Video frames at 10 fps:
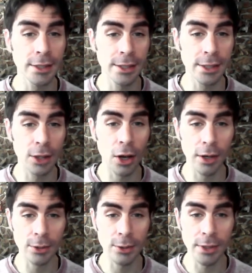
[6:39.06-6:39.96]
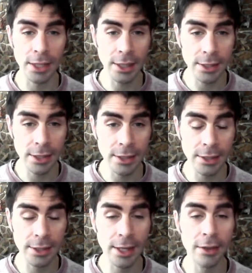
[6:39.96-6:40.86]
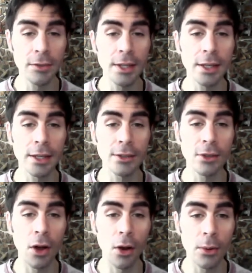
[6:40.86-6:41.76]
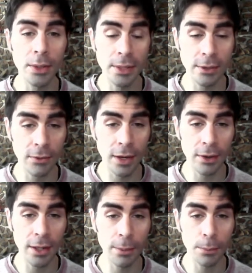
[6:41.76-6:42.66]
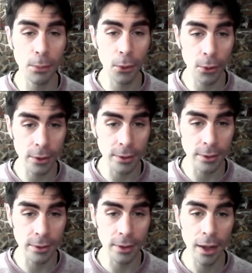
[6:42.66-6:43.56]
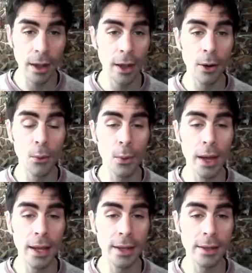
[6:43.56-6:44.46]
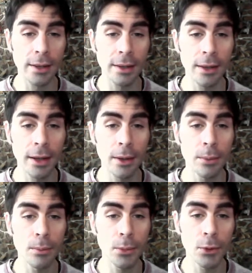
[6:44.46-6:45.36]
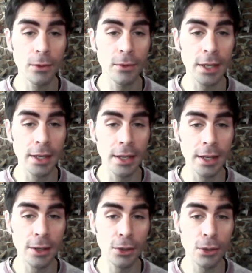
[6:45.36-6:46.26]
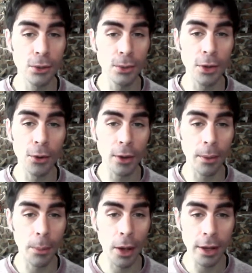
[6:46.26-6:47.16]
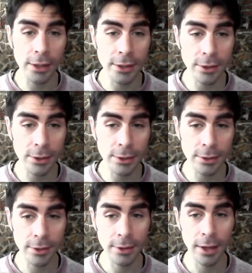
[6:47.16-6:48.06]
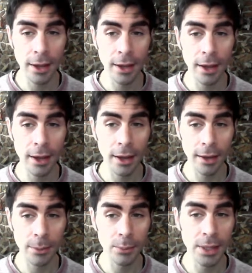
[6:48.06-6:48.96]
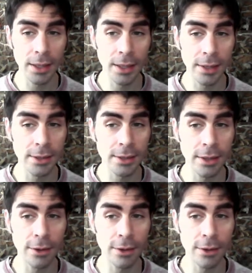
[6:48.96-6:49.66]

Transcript: So some cautions and contradictions. Safety is always very important when moving into yoga postures,